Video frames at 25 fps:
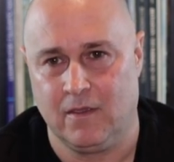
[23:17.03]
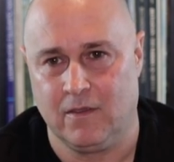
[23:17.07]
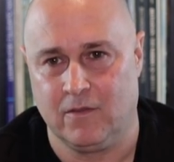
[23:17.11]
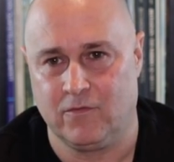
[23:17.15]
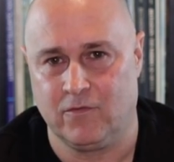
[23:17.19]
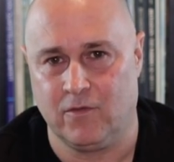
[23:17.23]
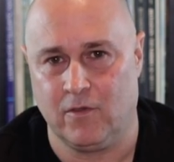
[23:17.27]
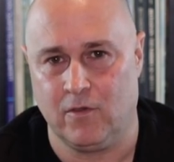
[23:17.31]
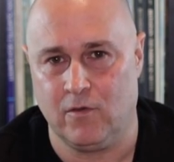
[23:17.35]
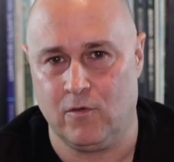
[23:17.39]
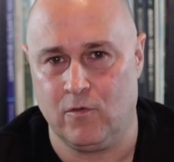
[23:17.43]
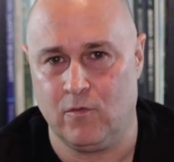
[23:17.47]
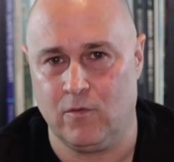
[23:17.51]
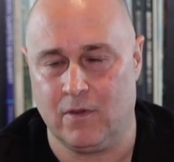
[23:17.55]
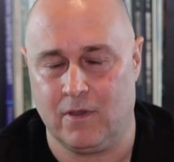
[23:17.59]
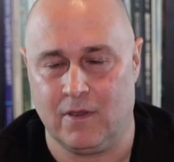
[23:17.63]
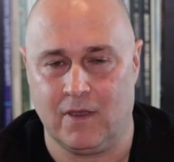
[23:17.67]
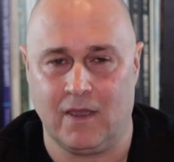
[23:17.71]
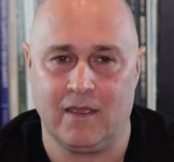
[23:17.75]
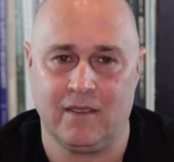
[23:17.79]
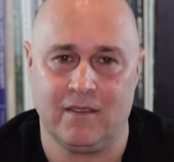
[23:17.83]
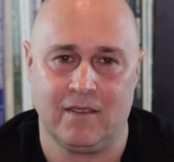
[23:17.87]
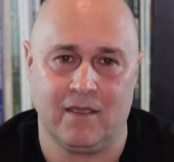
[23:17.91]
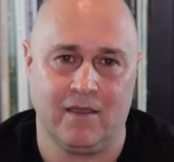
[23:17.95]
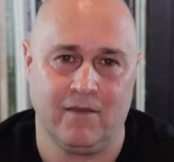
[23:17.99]
So
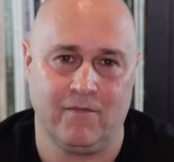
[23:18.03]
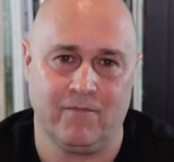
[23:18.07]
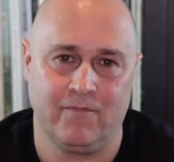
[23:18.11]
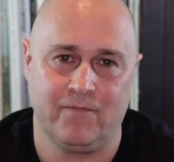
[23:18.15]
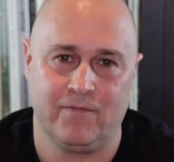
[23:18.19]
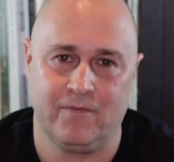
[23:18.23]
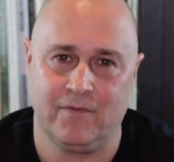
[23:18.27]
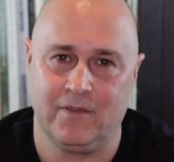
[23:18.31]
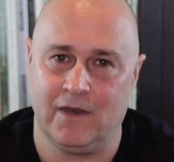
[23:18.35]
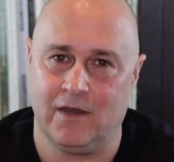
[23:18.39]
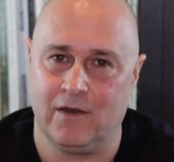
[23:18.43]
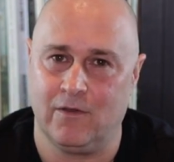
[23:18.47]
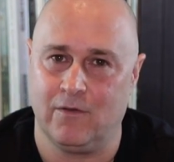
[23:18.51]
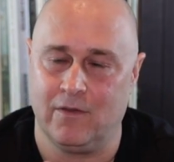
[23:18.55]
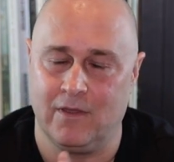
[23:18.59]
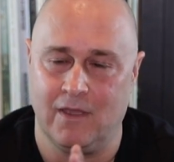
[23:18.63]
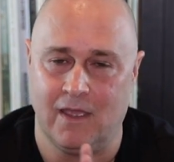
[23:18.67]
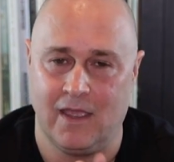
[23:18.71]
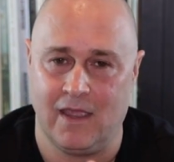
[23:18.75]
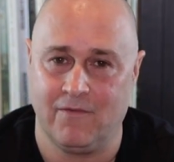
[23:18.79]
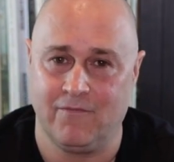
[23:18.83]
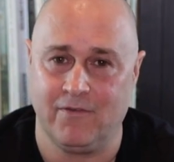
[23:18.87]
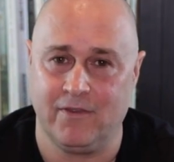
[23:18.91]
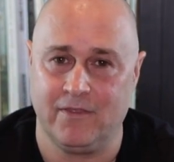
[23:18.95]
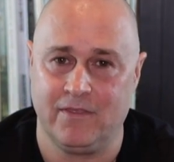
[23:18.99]
I've
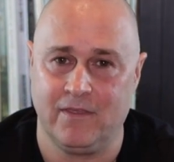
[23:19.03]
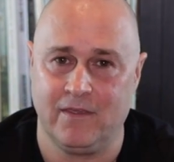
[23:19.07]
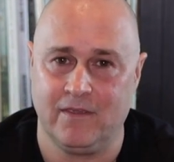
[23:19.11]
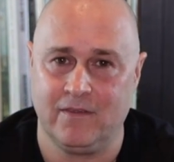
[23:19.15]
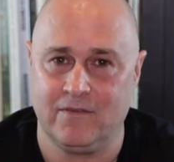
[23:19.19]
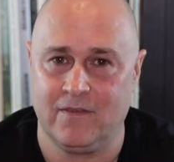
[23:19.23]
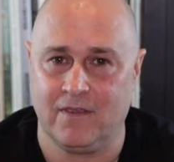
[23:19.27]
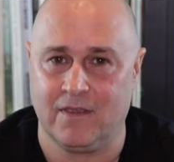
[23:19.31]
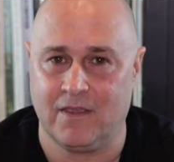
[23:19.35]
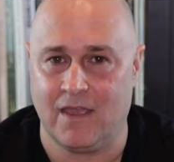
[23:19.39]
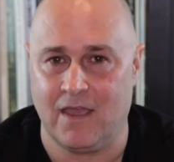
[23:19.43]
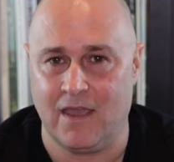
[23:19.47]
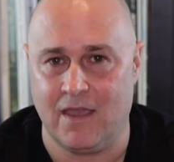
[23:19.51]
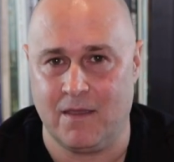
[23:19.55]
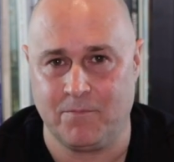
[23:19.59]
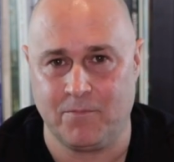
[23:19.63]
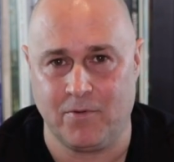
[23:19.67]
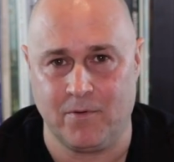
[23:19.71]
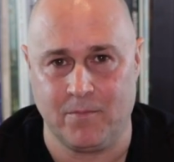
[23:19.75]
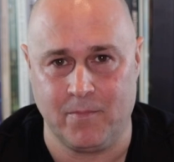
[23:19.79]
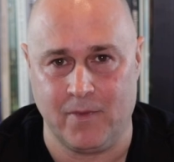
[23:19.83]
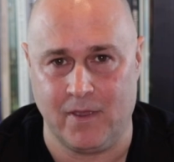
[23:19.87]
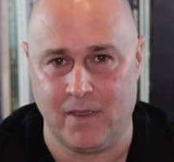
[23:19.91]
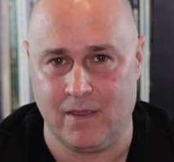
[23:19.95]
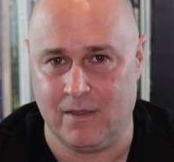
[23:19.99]
everything's a
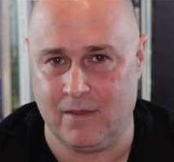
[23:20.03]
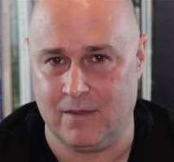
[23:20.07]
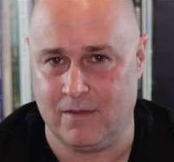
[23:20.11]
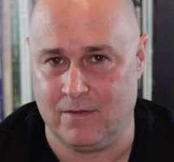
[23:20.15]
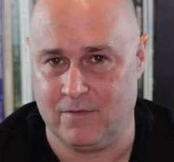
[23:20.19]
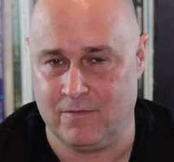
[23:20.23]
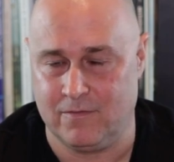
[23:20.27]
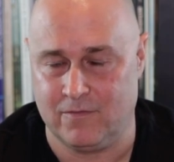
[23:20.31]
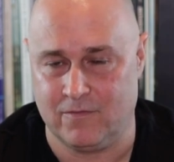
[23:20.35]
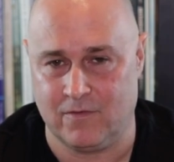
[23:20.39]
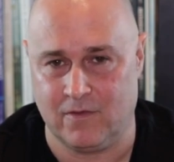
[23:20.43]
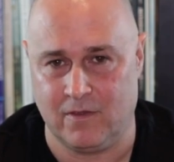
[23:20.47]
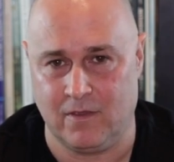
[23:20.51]
compromise.